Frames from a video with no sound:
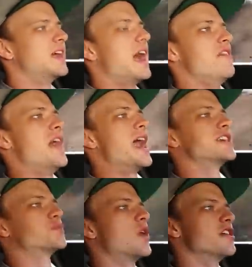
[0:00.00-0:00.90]
And that
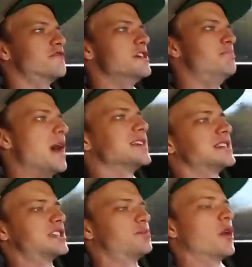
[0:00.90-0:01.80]
is one of the best
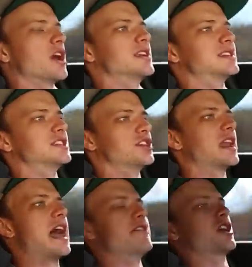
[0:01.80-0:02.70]
experiences you can
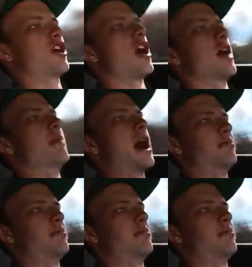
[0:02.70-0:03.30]
have in a car, in my